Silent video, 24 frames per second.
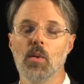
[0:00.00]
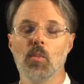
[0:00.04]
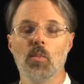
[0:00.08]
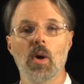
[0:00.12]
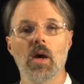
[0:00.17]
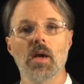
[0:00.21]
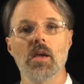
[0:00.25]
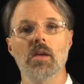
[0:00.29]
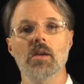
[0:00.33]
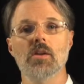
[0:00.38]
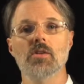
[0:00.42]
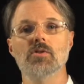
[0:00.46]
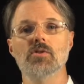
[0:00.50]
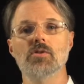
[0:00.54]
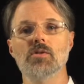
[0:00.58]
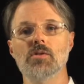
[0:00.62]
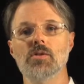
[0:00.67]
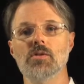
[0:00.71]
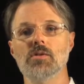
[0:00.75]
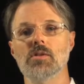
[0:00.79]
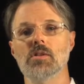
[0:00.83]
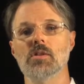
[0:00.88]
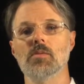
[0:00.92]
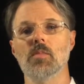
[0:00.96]
by
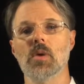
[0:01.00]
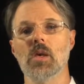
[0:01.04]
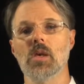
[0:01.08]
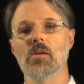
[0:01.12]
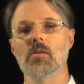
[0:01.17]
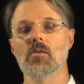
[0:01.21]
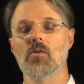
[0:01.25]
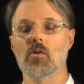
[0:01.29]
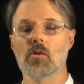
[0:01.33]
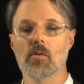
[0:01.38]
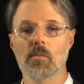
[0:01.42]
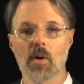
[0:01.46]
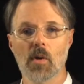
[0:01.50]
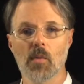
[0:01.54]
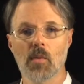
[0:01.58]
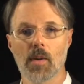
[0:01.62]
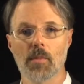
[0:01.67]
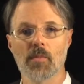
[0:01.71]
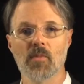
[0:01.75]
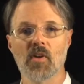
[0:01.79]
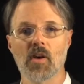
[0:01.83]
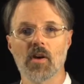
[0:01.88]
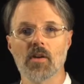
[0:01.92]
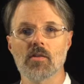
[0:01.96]
introducing me or my
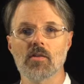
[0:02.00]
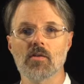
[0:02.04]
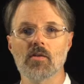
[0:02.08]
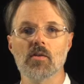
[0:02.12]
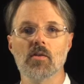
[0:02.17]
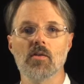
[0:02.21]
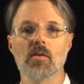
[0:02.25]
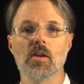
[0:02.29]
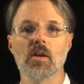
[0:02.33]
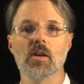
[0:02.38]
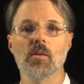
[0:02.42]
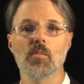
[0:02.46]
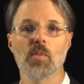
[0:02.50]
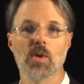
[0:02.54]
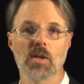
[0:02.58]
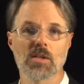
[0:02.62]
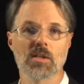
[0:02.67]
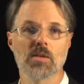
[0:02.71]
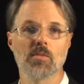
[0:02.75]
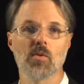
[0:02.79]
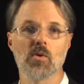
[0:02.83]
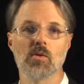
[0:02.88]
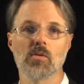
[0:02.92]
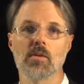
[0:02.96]
website to the
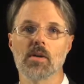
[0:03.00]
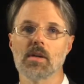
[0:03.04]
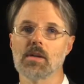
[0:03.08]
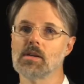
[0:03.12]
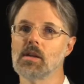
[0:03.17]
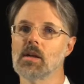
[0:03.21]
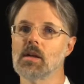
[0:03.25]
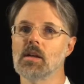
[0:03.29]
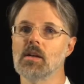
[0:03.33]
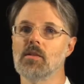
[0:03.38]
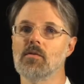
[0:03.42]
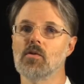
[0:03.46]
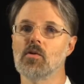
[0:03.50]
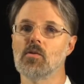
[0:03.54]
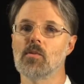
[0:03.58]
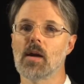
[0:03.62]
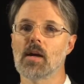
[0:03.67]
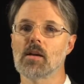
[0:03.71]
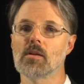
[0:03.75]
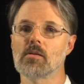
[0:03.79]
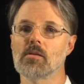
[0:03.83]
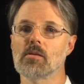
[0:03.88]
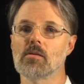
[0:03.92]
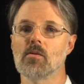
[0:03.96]
principal, executive
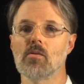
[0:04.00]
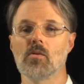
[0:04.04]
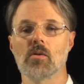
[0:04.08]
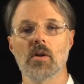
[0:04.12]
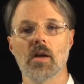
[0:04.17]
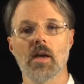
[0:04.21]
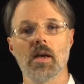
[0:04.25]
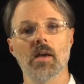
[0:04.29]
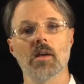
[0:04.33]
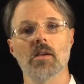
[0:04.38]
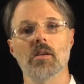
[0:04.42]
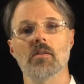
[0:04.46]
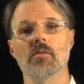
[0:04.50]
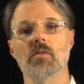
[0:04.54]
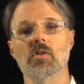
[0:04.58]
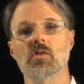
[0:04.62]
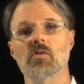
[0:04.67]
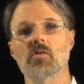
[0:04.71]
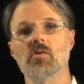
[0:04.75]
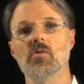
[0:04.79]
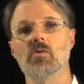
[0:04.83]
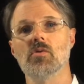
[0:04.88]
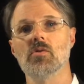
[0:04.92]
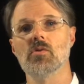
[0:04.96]
director, or head of a
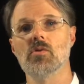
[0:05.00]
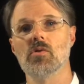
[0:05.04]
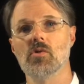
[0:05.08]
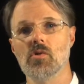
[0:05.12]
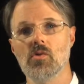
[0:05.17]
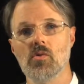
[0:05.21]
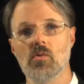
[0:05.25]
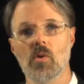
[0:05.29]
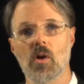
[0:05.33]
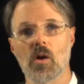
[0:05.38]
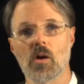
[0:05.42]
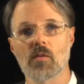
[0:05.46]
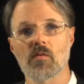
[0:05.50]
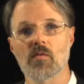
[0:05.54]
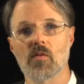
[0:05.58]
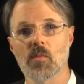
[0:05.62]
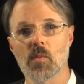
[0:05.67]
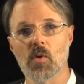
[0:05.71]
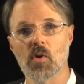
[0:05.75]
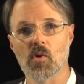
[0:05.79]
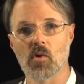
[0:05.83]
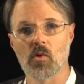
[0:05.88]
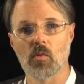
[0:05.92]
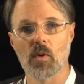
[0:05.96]
school you are
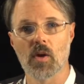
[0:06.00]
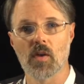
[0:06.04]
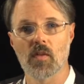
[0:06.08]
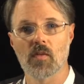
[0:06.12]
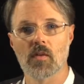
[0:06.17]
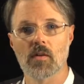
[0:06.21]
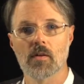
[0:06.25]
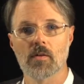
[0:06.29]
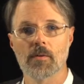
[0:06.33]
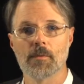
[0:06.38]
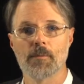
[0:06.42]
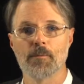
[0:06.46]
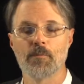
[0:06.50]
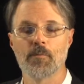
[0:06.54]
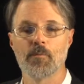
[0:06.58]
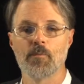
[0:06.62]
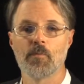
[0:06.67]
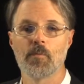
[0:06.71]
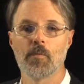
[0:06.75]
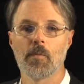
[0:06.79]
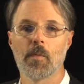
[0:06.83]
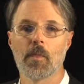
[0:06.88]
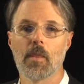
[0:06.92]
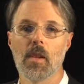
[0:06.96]
familiar with.
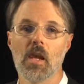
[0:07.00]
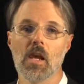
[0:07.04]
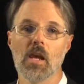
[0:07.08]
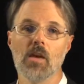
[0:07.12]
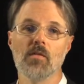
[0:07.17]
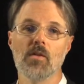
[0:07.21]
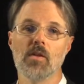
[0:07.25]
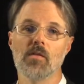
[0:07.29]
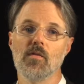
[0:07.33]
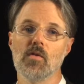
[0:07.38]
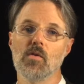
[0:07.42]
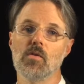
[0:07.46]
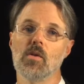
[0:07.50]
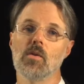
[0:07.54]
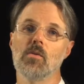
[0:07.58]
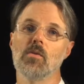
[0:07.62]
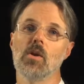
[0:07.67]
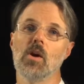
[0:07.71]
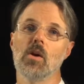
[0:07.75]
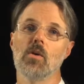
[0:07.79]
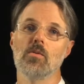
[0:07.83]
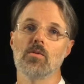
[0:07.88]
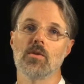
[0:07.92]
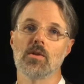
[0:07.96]
Even if you don't
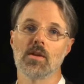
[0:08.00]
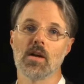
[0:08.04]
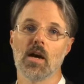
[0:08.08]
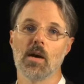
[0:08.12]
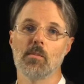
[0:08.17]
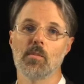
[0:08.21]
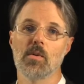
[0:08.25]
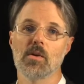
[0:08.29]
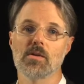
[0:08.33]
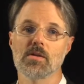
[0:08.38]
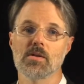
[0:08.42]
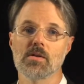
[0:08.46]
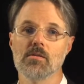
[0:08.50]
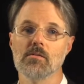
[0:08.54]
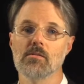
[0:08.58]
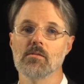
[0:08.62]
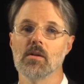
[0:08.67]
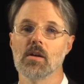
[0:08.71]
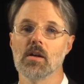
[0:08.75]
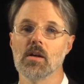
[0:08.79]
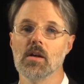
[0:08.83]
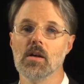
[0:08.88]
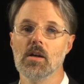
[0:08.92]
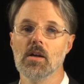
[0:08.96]
know the top person,
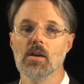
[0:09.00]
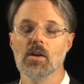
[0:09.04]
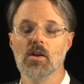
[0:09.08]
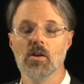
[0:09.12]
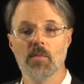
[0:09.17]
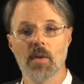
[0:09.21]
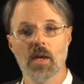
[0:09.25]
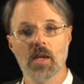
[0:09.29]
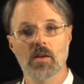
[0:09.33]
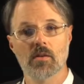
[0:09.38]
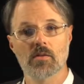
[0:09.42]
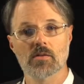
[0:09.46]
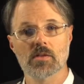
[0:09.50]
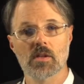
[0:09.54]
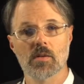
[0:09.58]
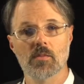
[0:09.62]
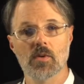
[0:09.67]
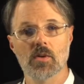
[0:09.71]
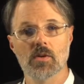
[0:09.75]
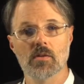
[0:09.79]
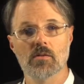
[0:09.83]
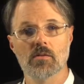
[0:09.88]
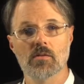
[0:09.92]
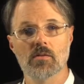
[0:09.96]
you may know
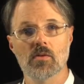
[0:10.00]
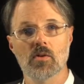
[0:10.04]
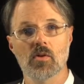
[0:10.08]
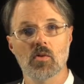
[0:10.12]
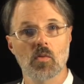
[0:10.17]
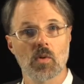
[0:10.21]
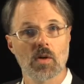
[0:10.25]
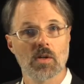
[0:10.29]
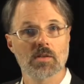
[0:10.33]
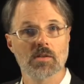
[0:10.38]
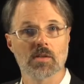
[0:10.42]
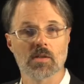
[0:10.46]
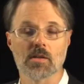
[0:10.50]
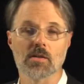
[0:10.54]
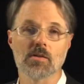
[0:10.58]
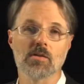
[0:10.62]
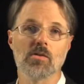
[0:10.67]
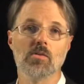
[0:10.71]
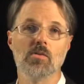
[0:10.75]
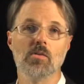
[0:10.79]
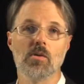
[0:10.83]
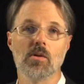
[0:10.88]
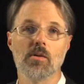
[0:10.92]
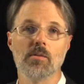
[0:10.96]
someone who works at a
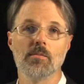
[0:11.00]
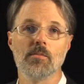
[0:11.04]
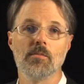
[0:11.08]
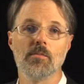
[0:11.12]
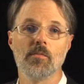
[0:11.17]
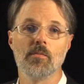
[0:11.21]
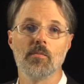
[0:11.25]
school.